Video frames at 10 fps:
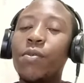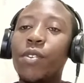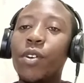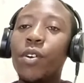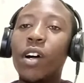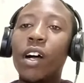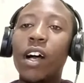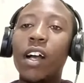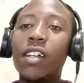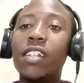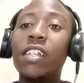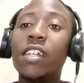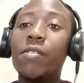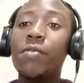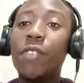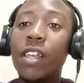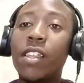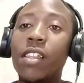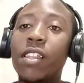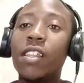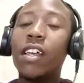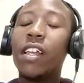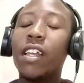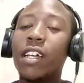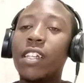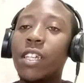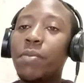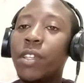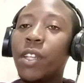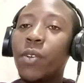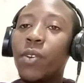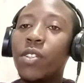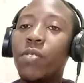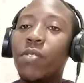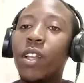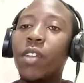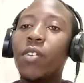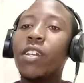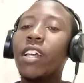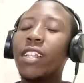Noah acted in faith and accepted the words of the Lord